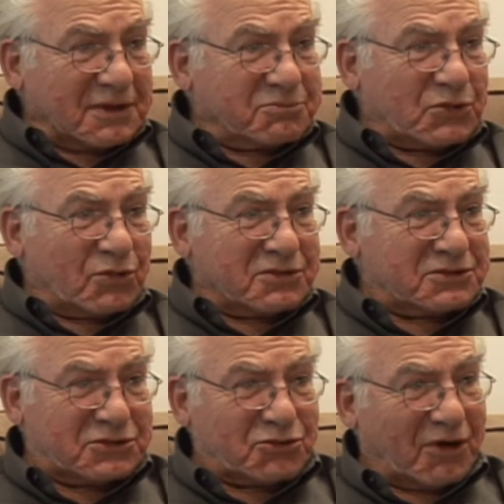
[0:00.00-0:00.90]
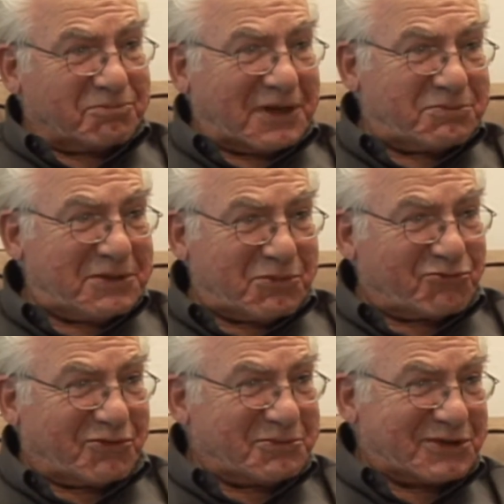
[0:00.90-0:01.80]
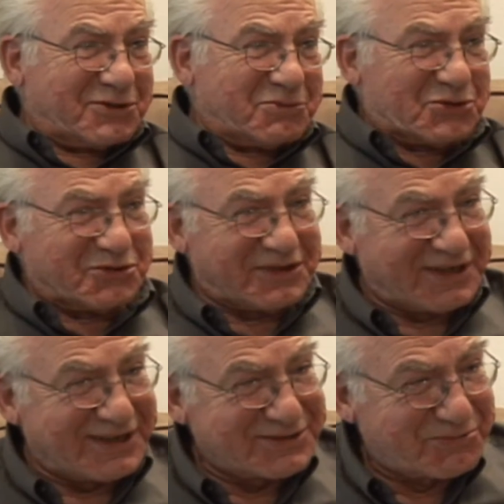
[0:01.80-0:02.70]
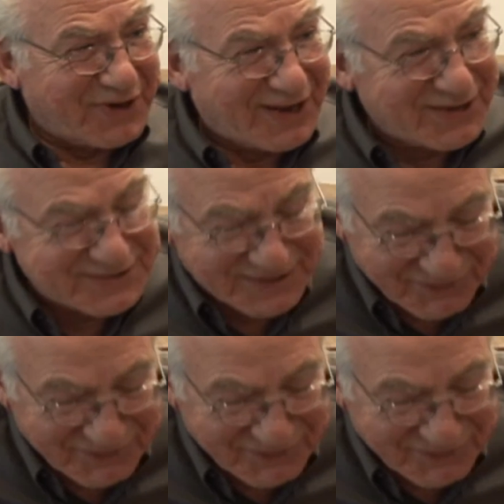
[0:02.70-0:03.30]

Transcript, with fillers: type courses mm -hmm. taught by people from the community as well mm -hmm. as